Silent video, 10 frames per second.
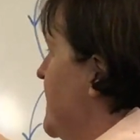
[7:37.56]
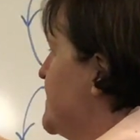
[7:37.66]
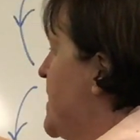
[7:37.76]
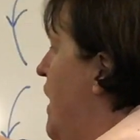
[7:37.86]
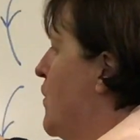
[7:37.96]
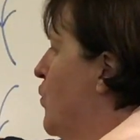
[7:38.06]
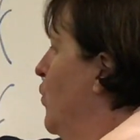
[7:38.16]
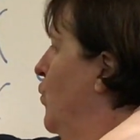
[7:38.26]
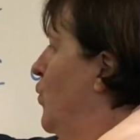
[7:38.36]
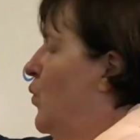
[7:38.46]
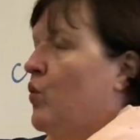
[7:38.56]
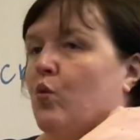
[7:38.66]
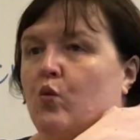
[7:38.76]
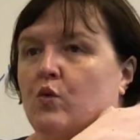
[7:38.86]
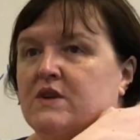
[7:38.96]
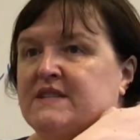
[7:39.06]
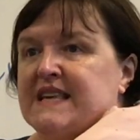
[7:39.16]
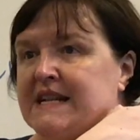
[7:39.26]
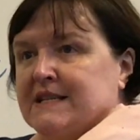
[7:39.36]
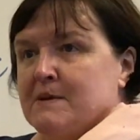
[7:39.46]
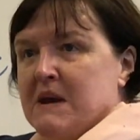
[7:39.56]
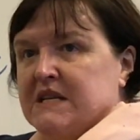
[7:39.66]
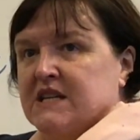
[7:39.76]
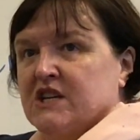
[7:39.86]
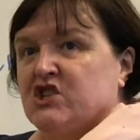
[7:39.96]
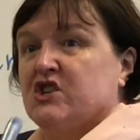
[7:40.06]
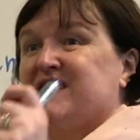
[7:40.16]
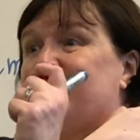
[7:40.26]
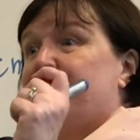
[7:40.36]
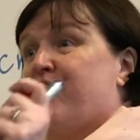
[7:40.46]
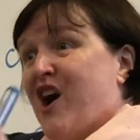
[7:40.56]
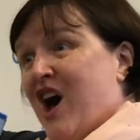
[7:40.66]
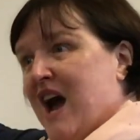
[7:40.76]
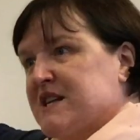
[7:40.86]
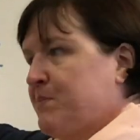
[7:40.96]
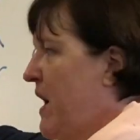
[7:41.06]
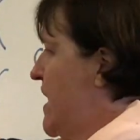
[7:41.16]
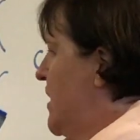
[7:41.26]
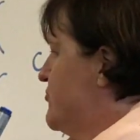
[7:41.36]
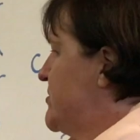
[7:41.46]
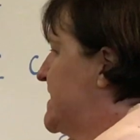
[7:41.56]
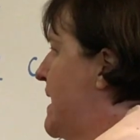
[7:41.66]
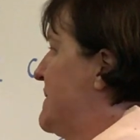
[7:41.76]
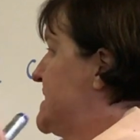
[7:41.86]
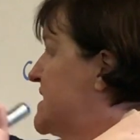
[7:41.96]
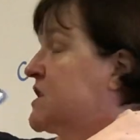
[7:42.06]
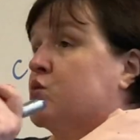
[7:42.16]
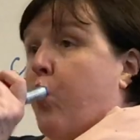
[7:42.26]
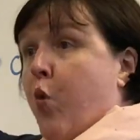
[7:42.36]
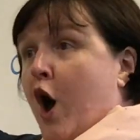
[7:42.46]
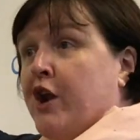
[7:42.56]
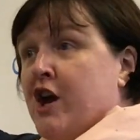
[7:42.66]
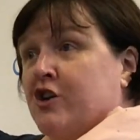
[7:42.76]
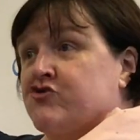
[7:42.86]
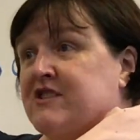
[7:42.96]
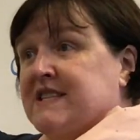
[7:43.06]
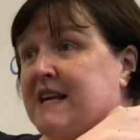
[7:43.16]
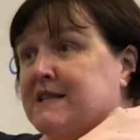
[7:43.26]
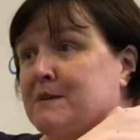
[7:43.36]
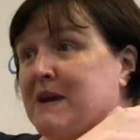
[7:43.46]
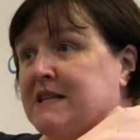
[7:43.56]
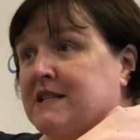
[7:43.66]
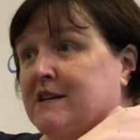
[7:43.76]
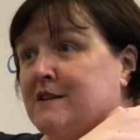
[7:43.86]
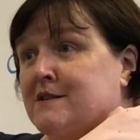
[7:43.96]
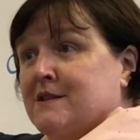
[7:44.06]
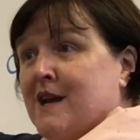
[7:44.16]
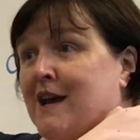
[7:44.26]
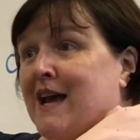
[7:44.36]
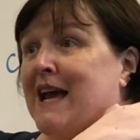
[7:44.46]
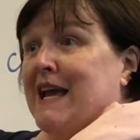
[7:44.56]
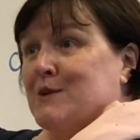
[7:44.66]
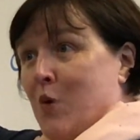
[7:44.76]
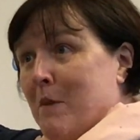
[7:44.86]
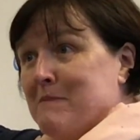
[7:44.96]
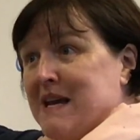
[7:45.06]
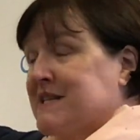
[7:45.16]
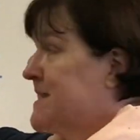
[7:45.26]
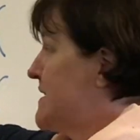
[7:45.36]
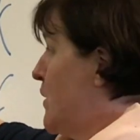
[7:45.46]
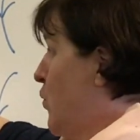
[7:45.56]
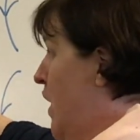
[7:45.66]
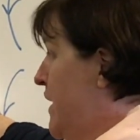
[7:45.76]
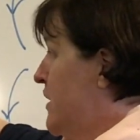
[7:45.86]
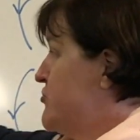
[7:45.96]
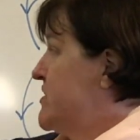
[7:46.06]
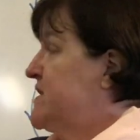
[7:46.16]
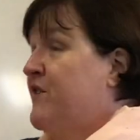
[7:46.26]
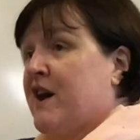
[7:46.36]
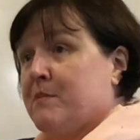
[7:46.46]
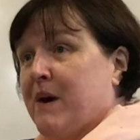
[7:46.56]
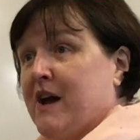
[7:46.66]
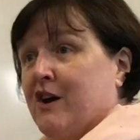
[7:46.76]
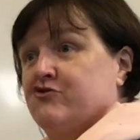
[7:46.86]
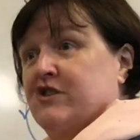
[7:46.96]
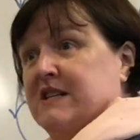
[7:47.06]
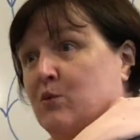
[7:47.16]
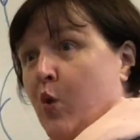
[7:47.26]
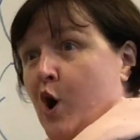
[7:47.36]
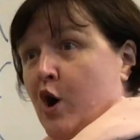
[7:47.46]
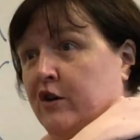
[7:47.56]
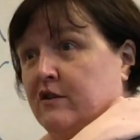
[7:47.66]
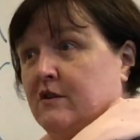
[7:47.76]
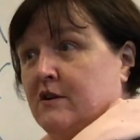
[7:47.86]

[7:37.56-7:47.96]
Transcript: So, centimetres, you divide by 100 to get metres, because 100 centimetres is 1 metre, so 100 divided by 100 is 1.